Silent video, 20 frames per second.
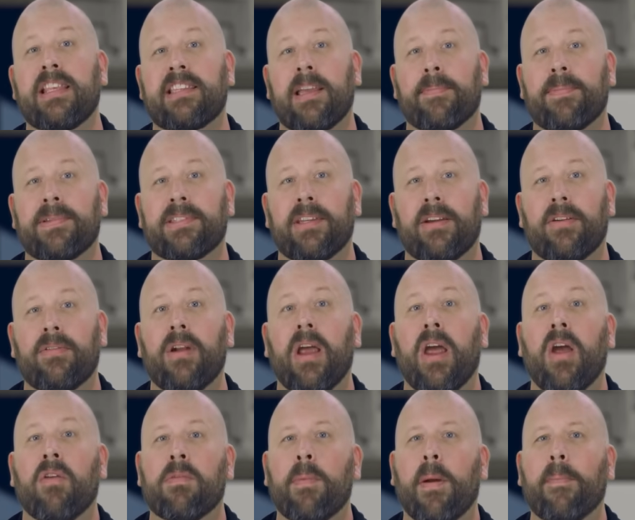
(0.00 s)
this episode.
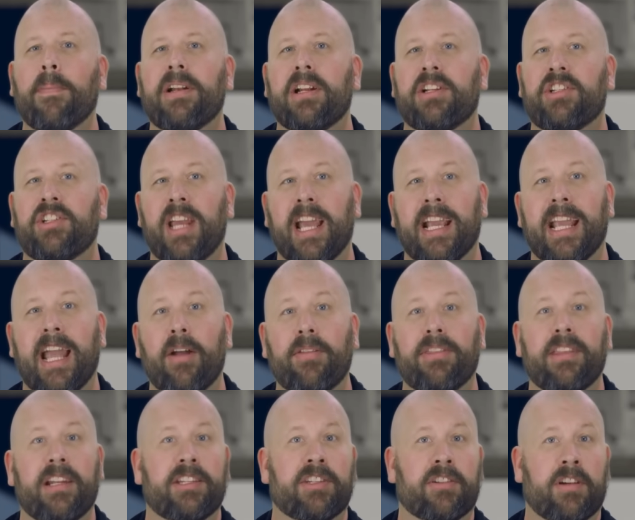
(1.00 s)
Remember to check out
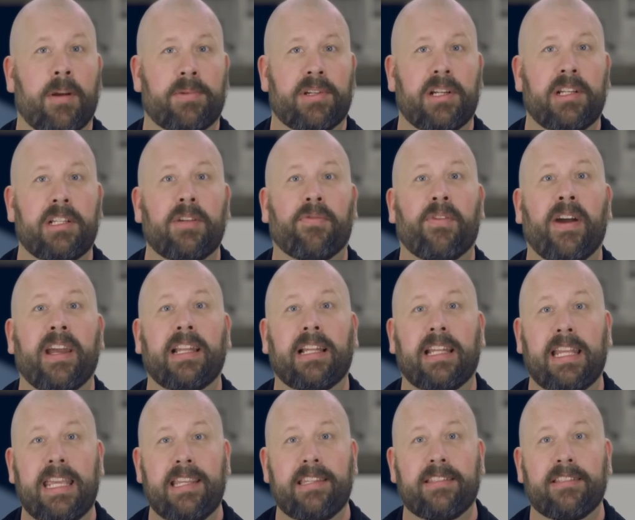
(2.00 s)
the description to find
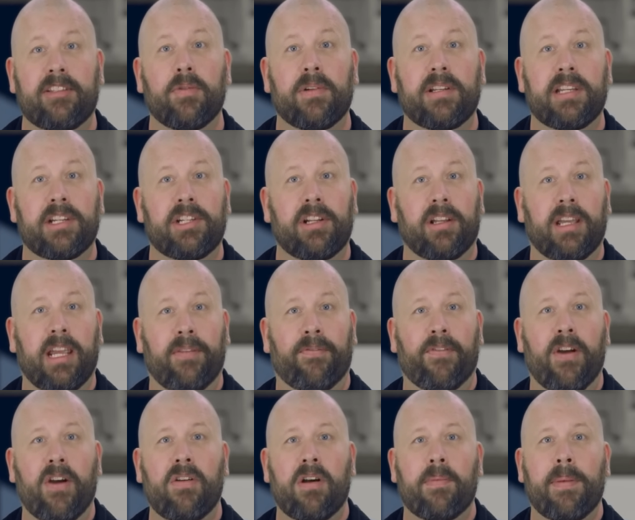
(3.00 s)
links to additional
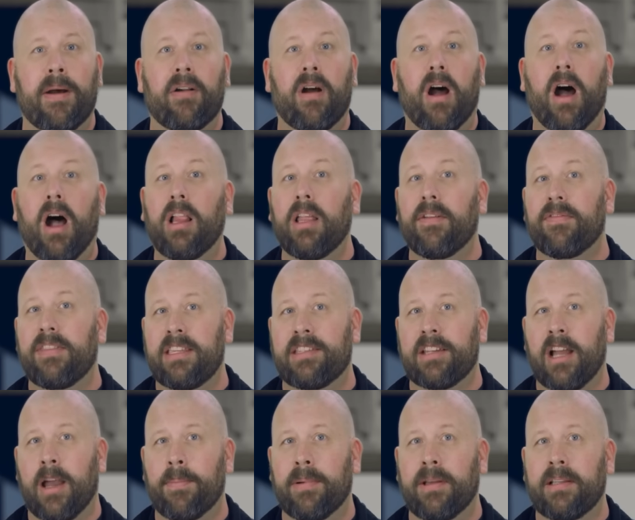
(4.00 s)
info about all of these
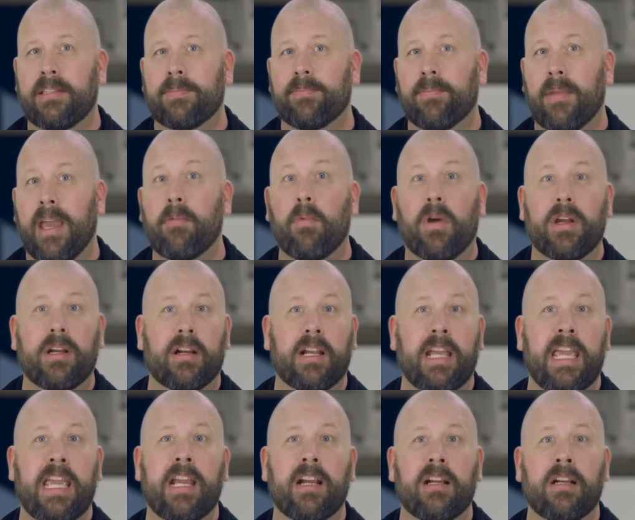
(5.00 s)
topics. And while you're
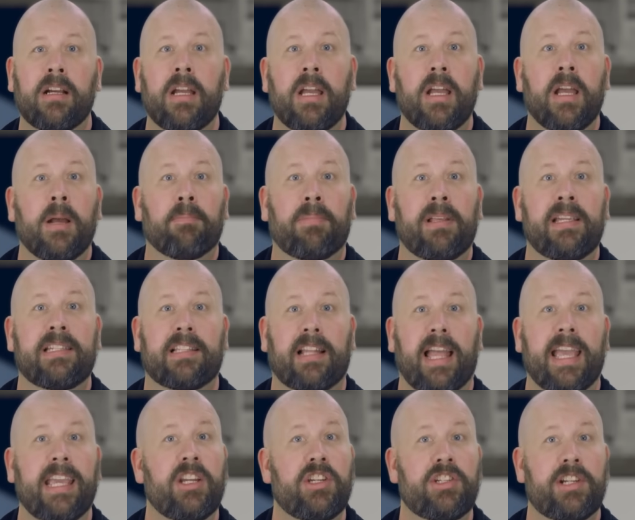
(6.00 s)
here, please
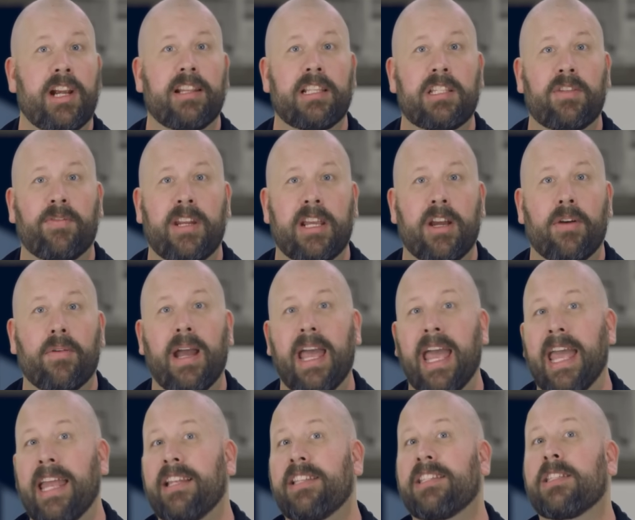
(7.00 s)
like and share this video
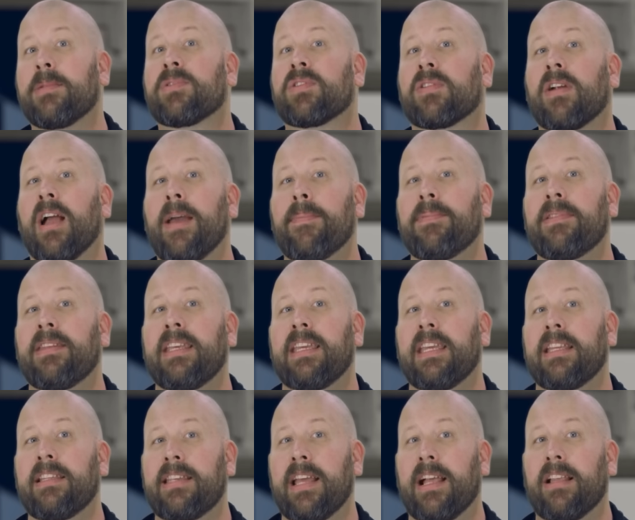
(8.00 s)
and subscribe to the
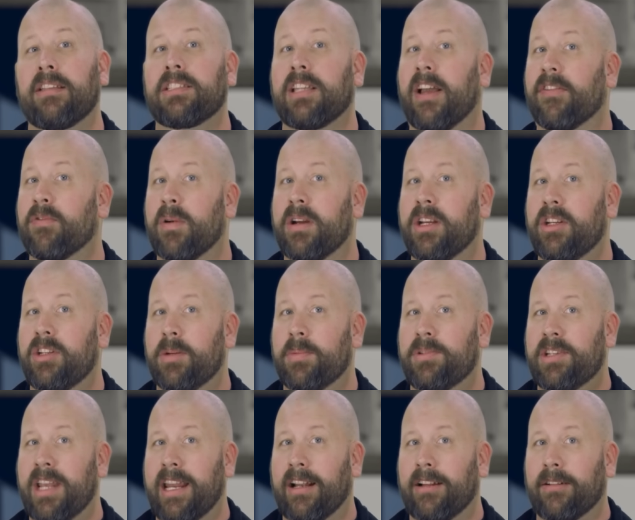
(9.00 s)
Intel Software YouTube
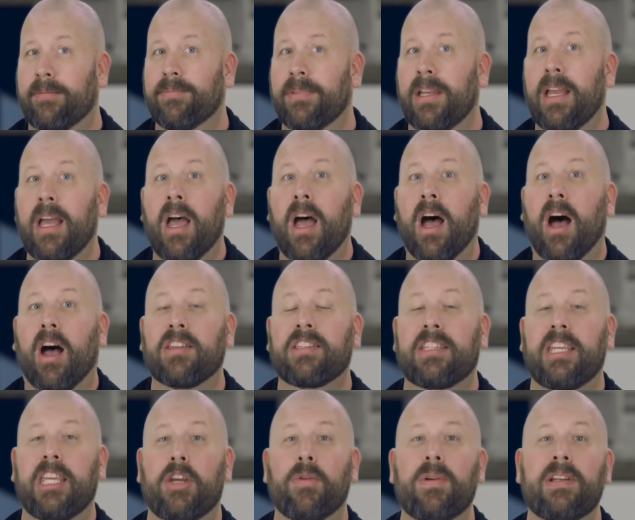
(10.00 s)
channel. I'll
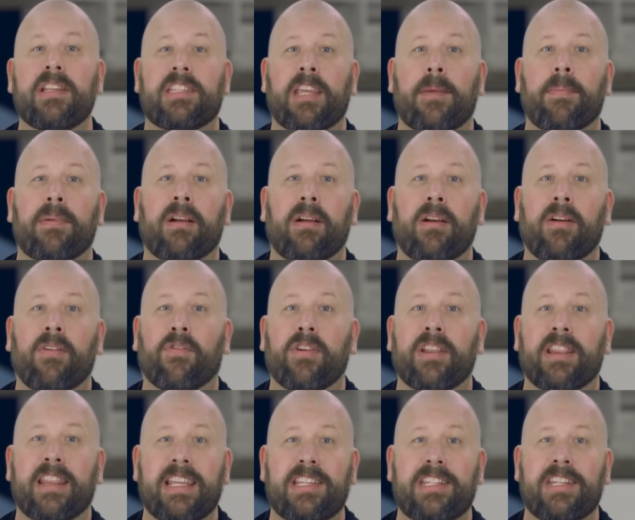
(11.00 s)
see you in December for
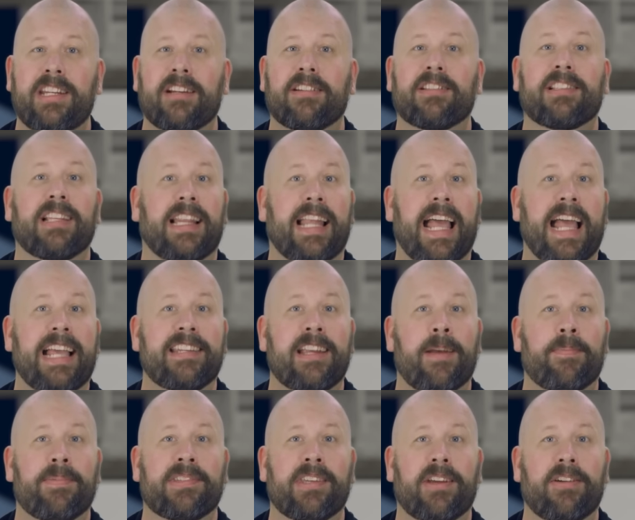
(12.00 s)
this year's last
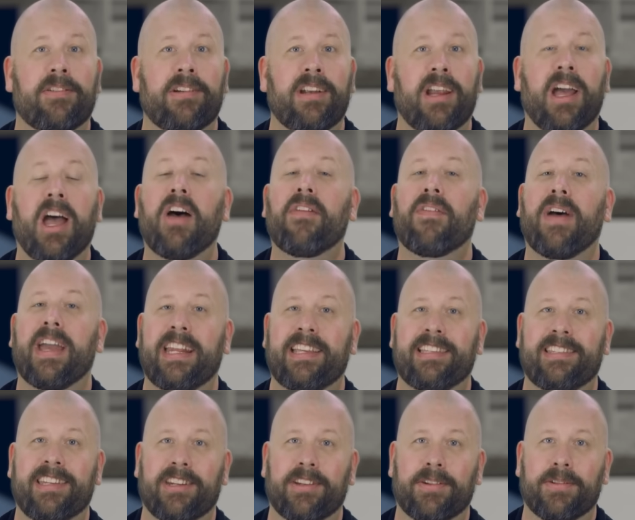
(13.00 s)
episode of
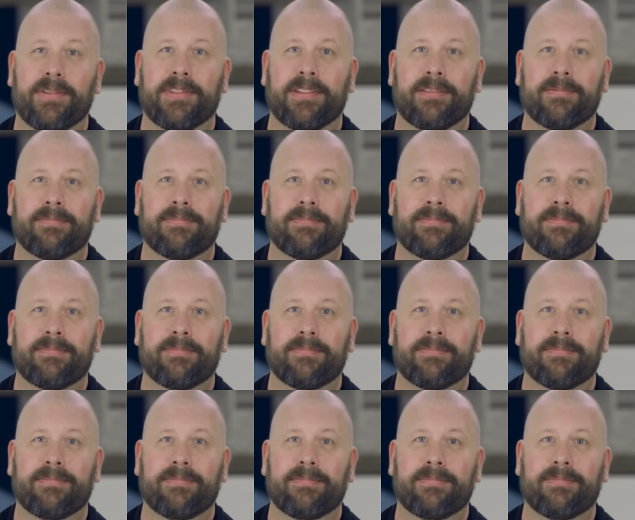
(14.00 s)
IDZ News.